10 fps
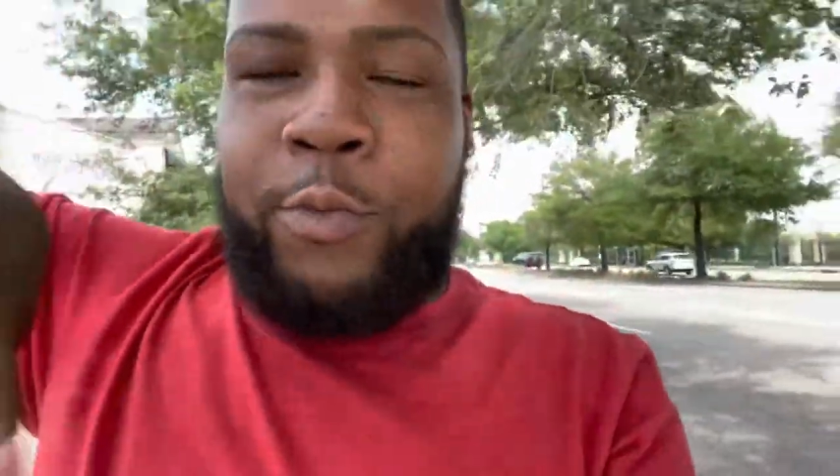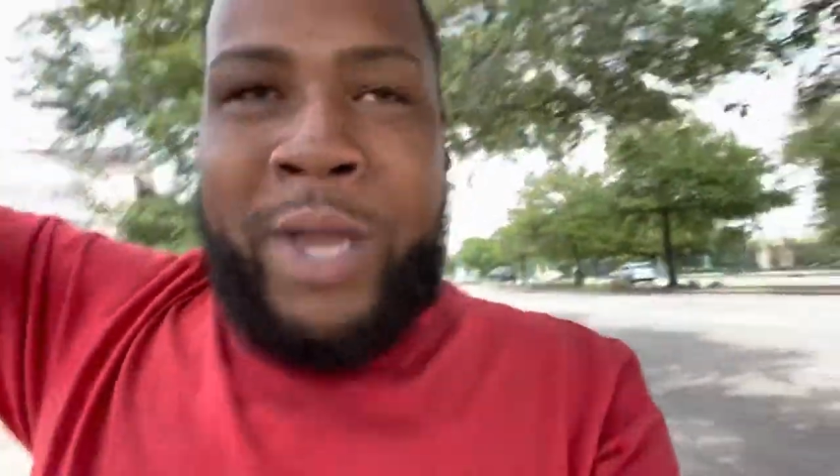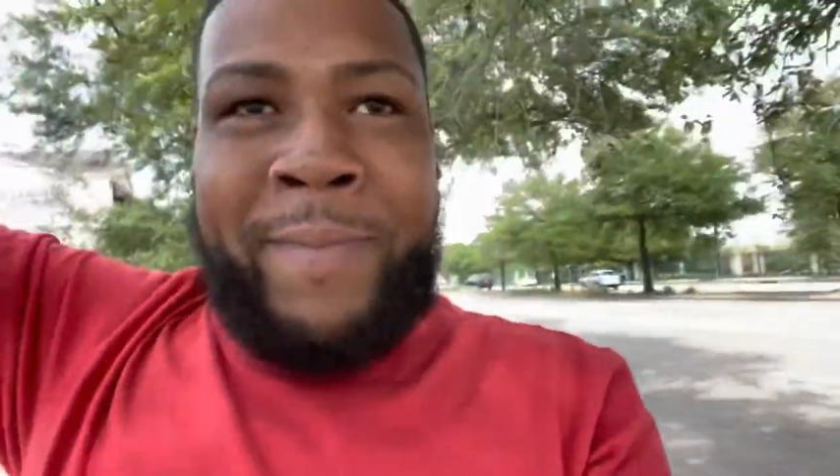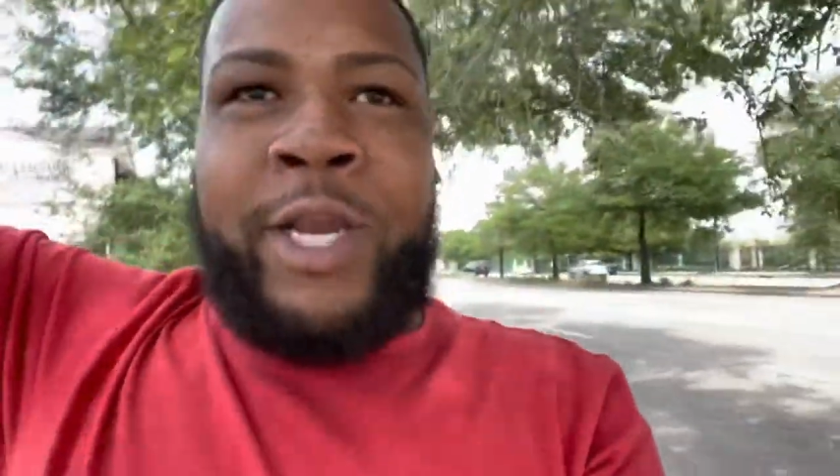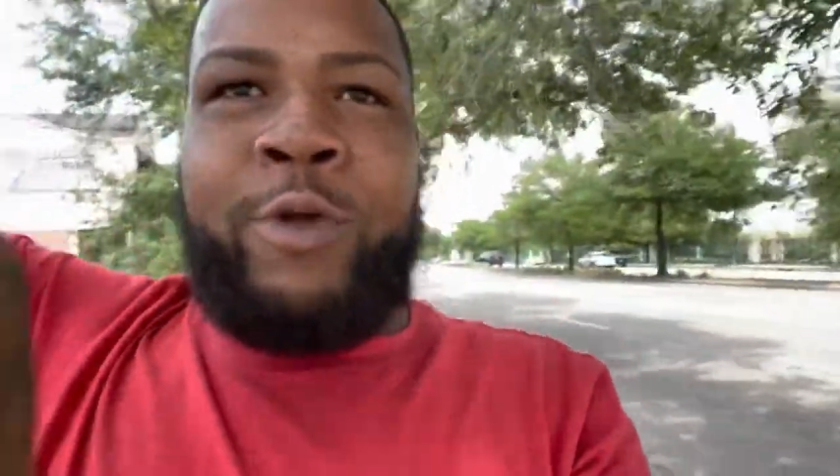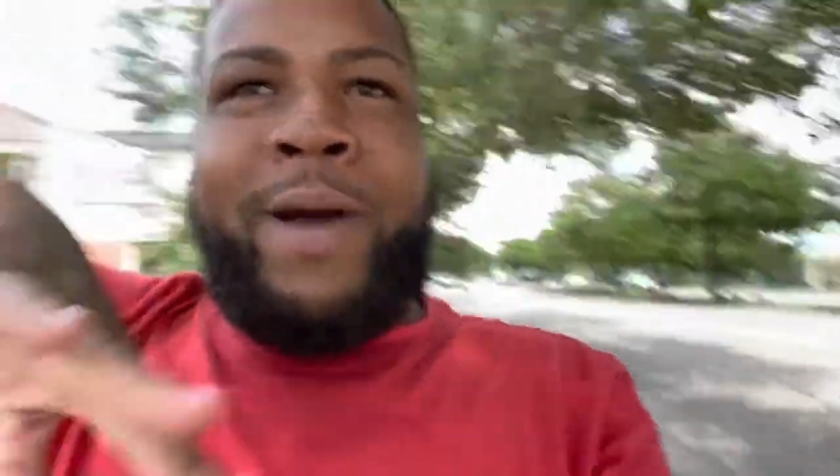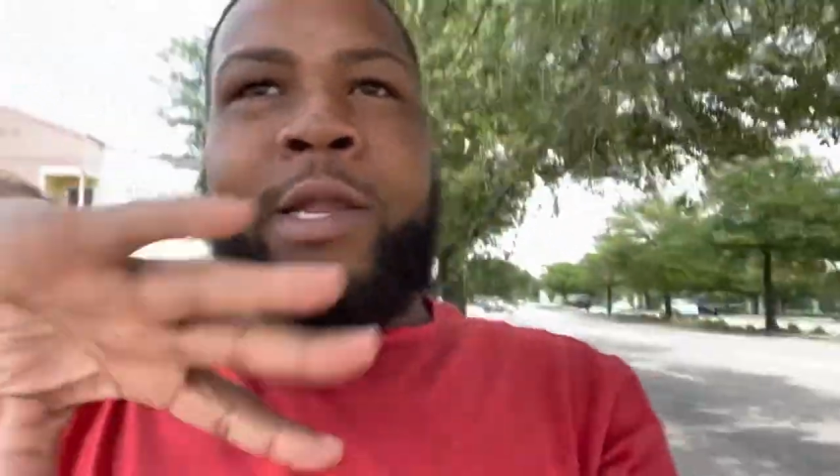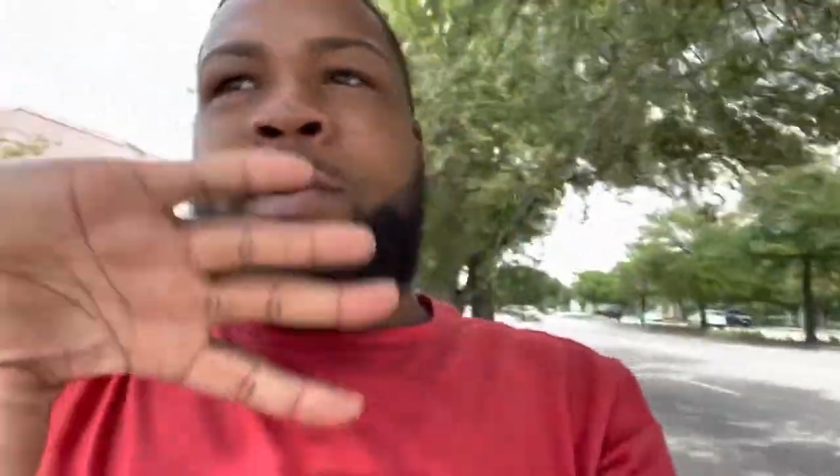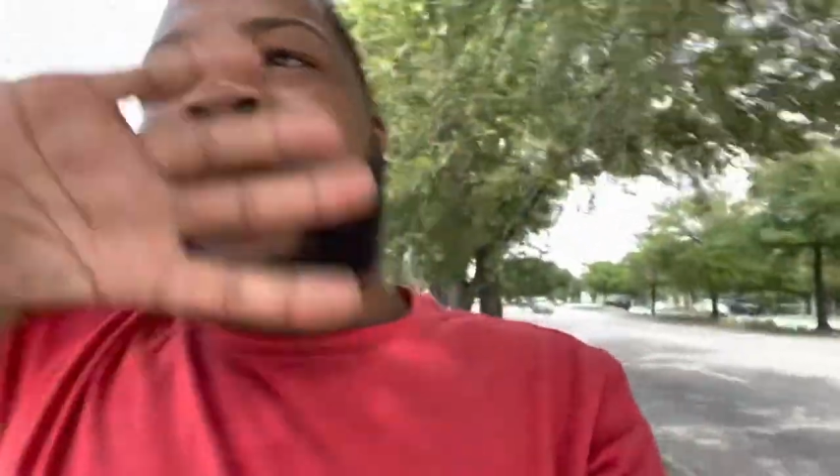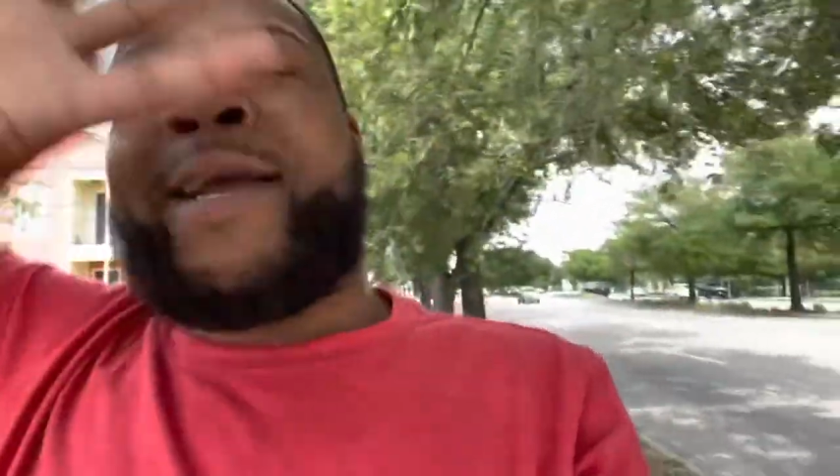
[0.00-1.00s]
with me to do my
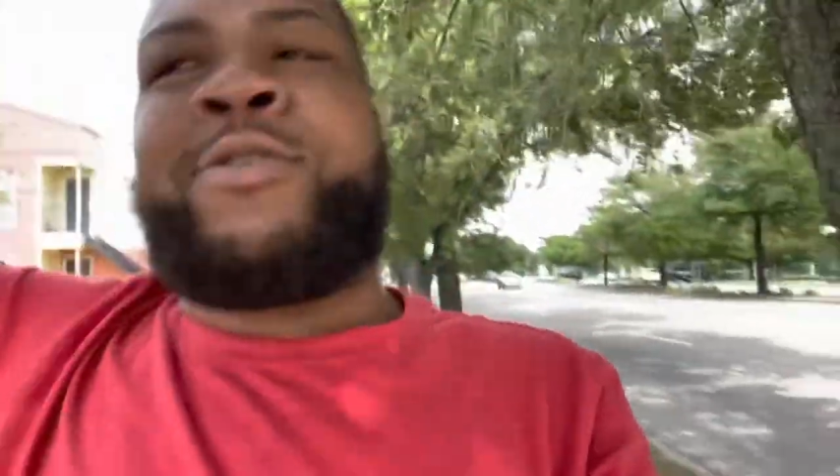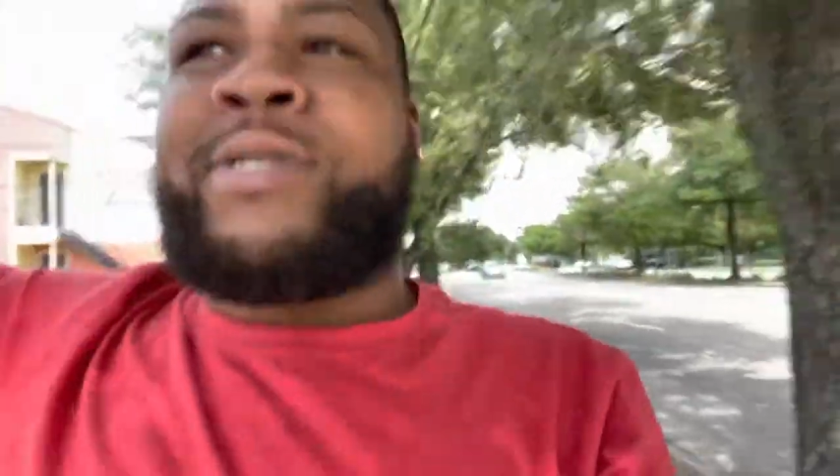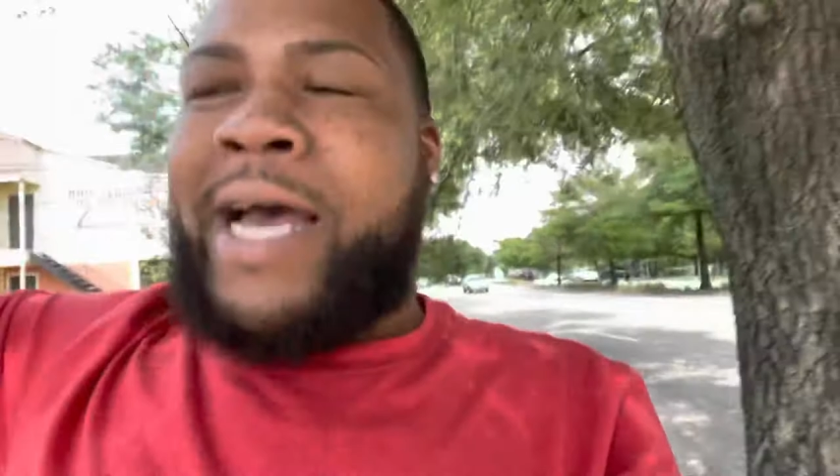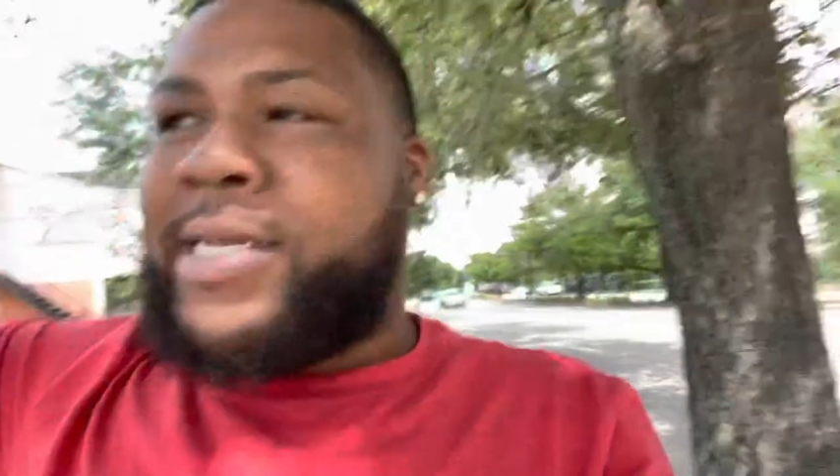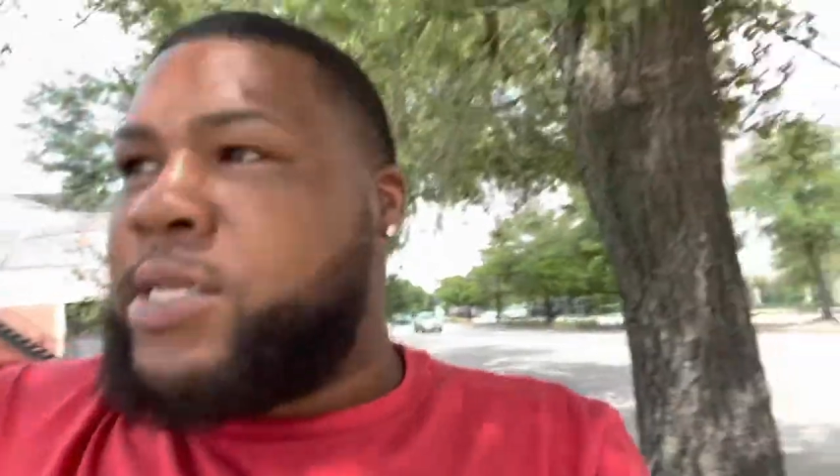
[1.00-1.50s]
little exercise and